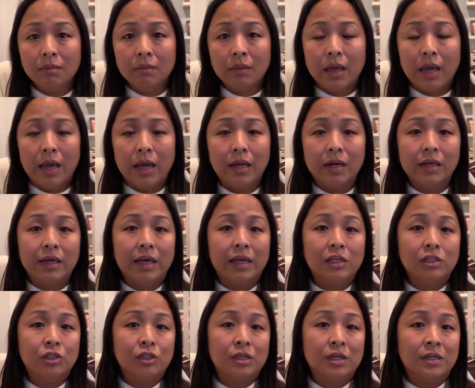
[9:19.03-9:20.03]
At the
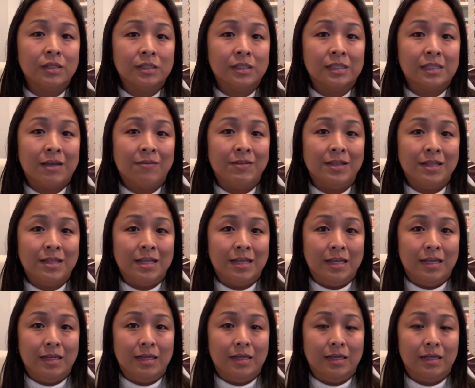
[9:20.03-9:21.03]
age of
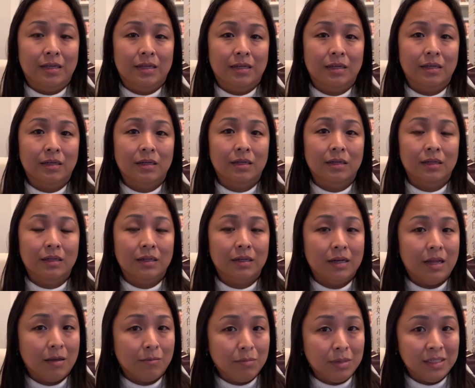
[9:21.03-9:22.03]
17,
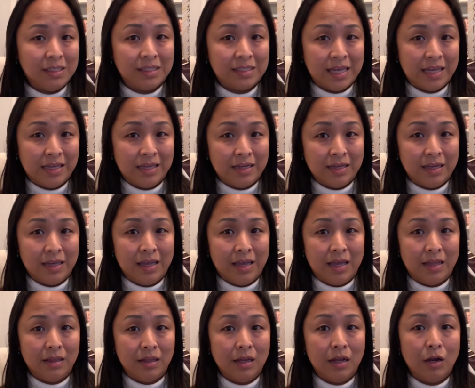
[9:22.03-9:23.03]
let me say it
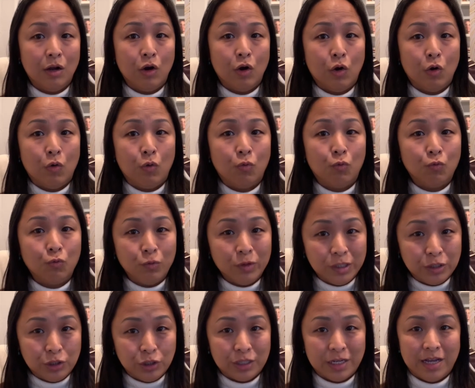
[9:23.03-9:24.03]
again,
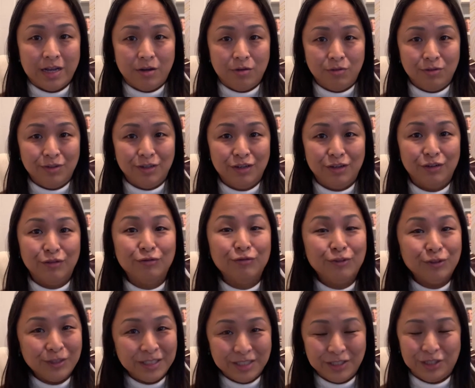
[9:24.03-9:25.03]
reach out,
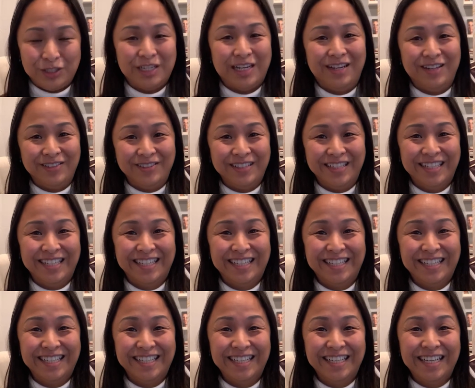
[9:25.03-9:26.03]
reach out.
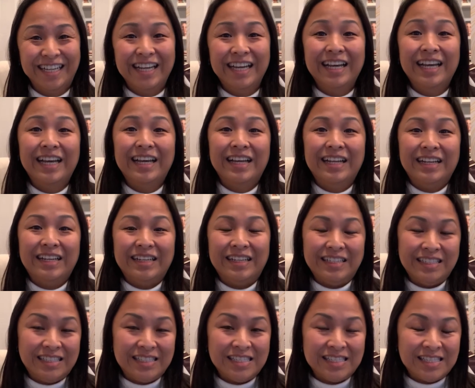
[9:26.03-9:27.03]

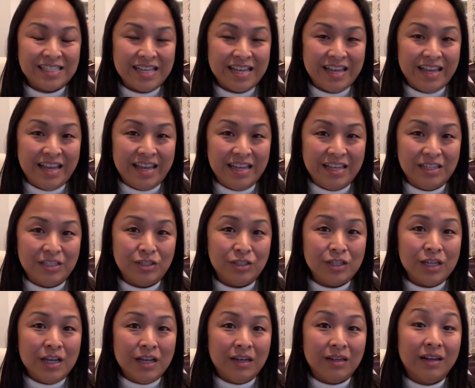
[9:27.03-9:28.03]
This is the age
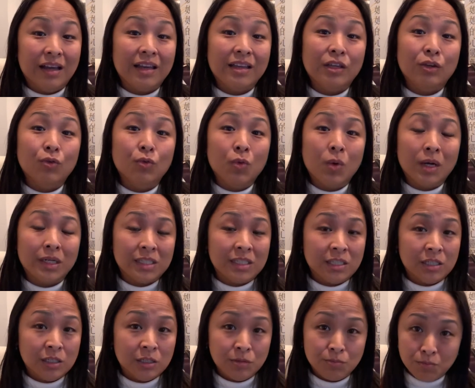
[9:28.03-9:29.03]
that you
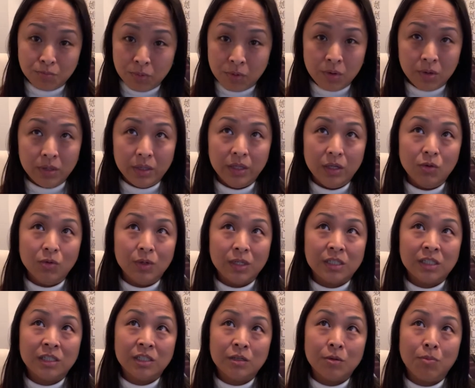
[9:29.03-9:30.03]
are
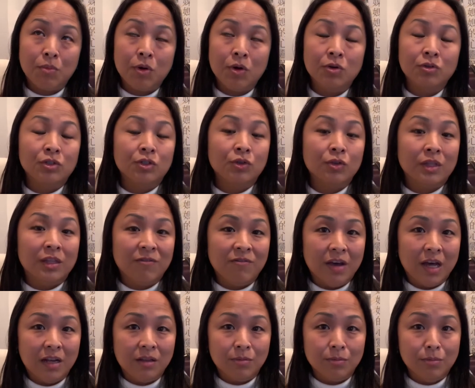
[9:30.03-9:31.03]
supposed to
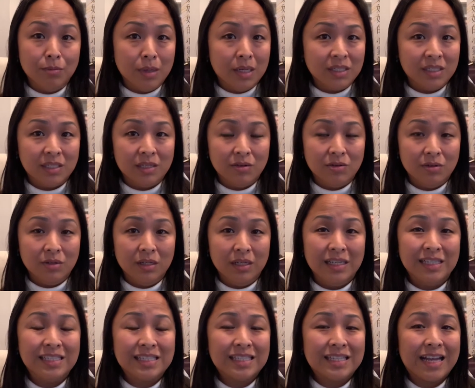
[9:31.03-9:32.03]
develop muscle.
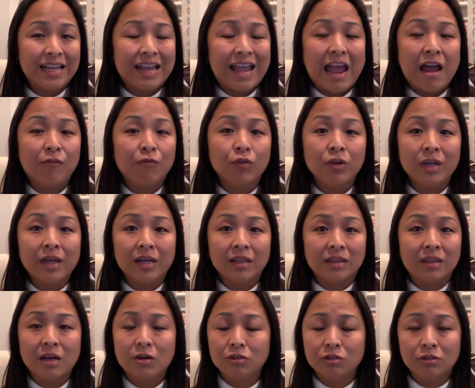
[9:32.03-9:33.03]
It's like every
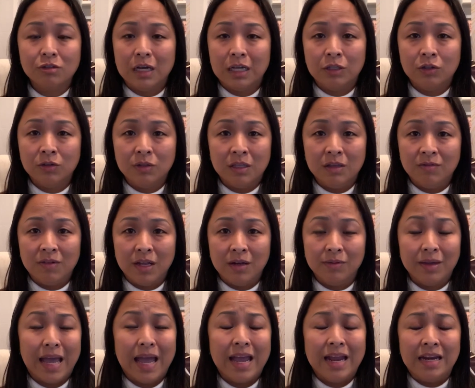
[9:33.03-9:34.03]
adult try to
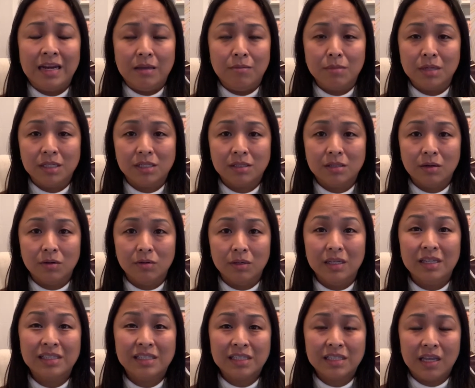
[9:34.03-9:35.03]
develop any muscle.
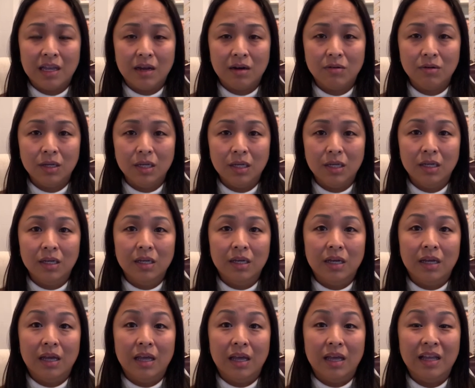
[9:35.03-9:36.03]
It's scary,
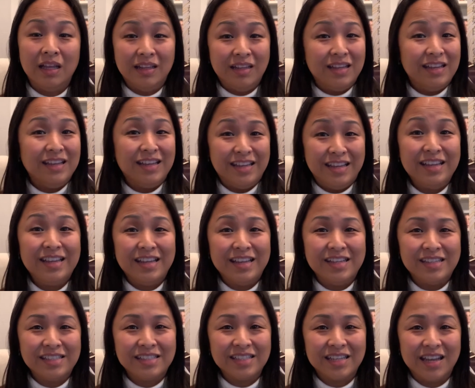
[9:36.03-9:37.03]
and it
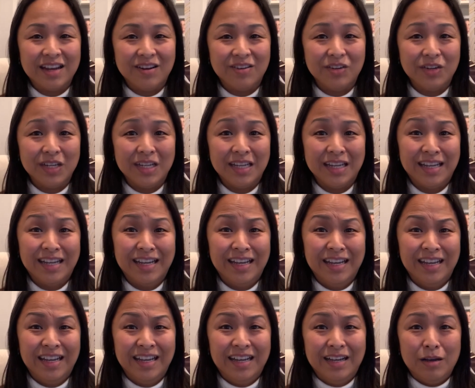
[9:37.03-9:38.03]
is scary.
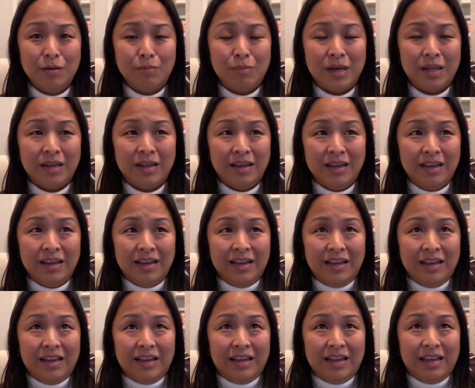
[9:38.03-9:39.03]
But
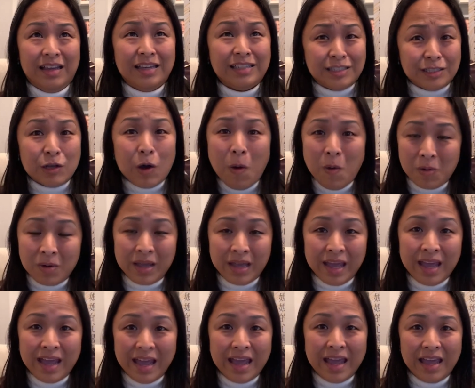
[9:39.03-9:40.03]
it's
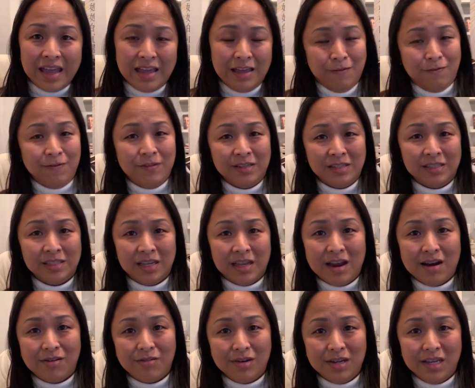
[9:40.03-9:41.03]
okay if it's
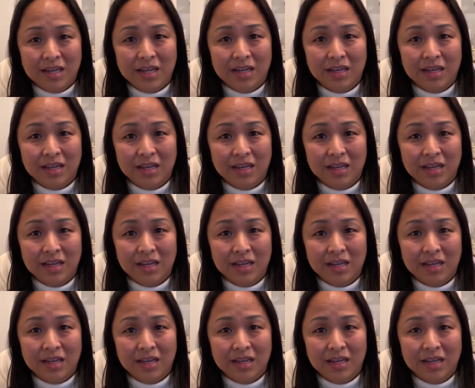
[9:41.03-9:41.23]
scary.